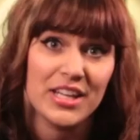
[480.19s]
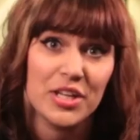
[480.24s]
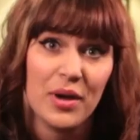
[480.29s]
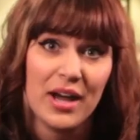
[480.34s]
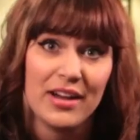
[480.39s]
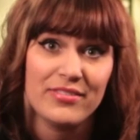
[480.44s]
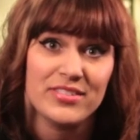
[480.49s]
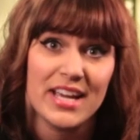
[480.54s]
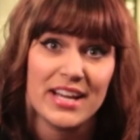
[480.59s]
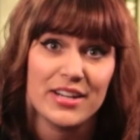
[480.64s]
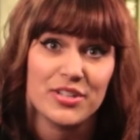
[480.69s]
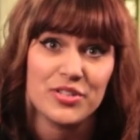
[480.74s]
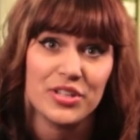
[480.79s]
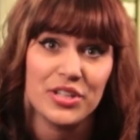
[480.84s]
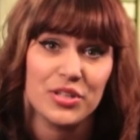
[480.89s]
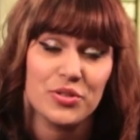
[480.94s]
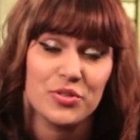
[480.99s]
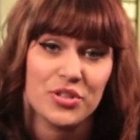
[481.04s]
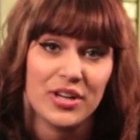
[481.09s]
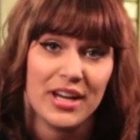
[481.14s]
and you have to
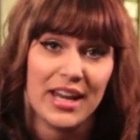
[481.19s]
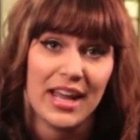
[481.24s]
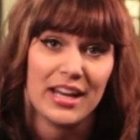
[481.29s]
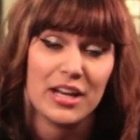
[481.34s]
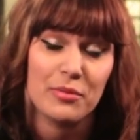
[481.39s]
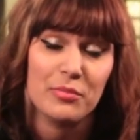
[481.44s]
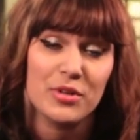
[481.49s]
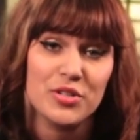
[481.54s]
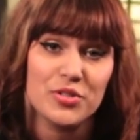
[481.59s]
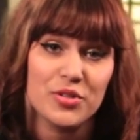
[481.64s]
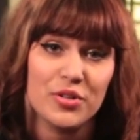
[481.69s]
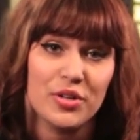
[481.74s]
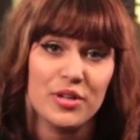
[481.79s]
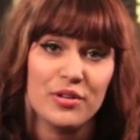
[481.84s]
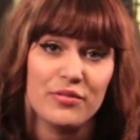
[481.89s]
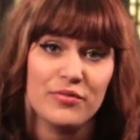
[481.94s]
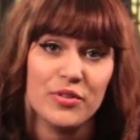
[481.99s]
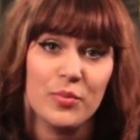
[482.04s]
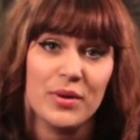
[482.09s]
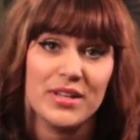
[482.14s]
actually use your hand. I'm gonna show
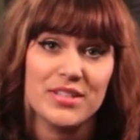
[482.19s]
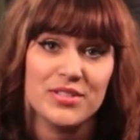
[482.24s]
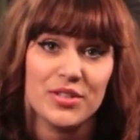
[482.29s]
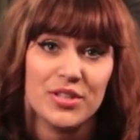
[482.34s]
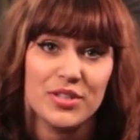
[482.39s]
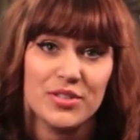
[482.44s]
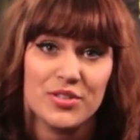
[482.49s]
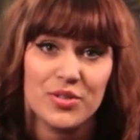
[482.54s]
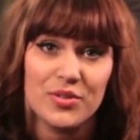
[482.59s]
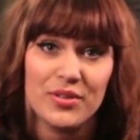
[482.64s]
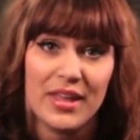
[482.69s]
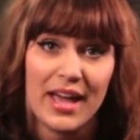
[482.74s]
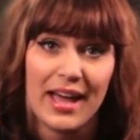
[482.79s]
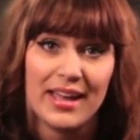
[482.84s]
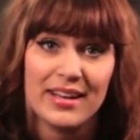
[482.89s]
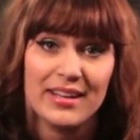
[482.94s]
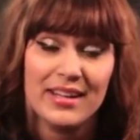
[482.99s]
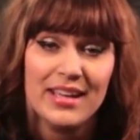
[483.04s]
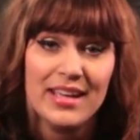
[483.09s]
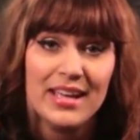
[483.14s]
you a few ways you can do that.